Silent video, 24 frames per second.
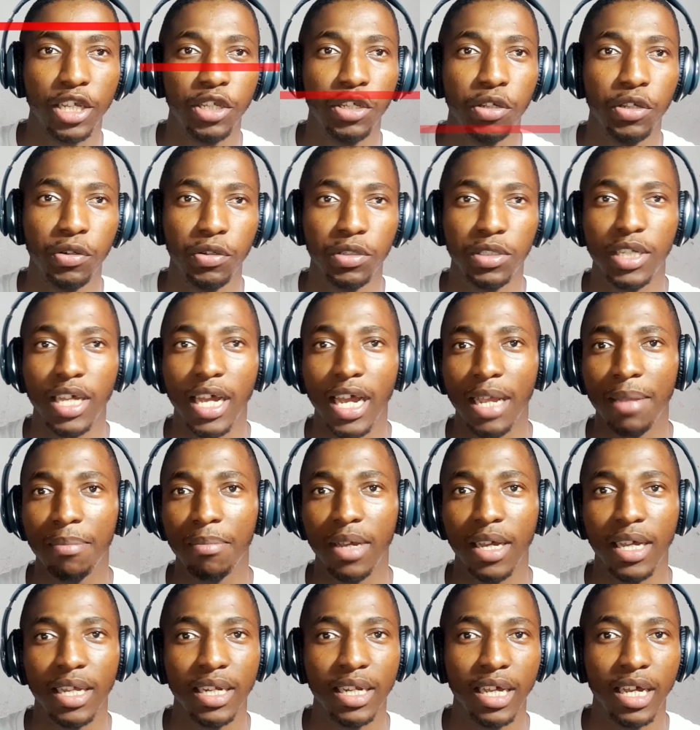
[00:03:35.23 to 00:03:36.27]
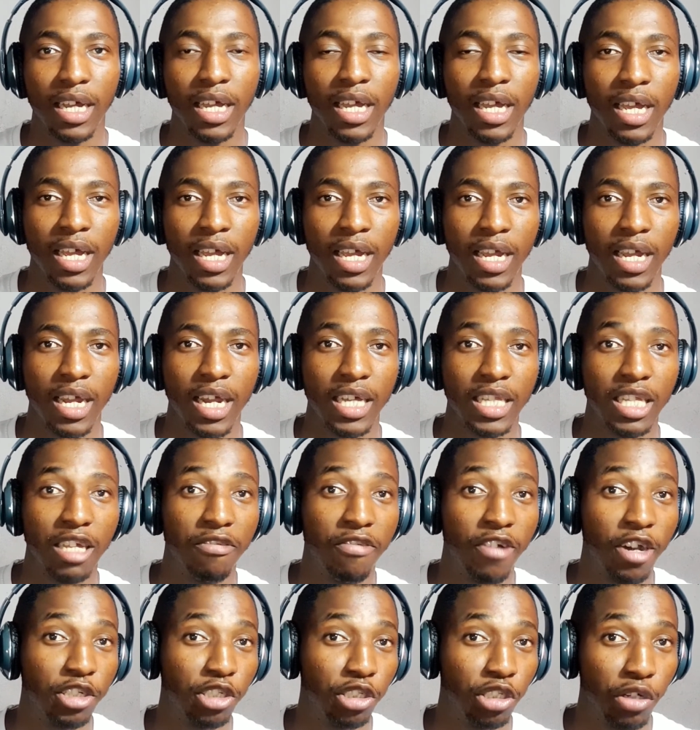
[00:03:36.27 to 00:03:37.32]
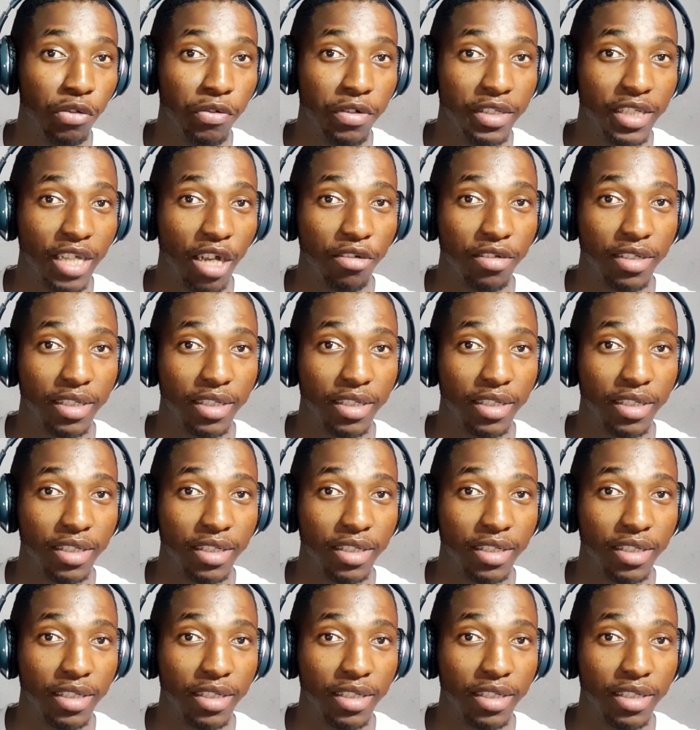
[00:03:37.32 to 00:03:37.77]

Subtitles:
your time and other functional results.